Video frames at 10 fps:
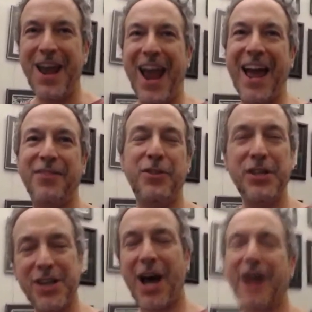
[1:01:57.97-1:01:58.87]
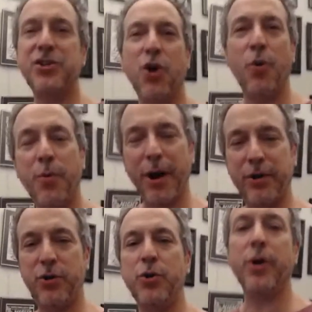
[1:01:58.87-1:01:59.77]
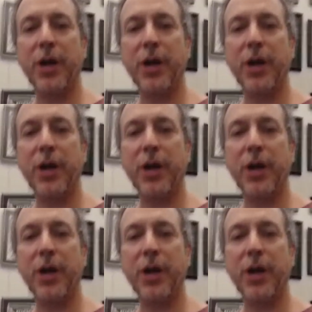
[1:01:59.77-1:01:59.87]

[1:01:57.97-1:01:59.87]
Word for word: And this October at New York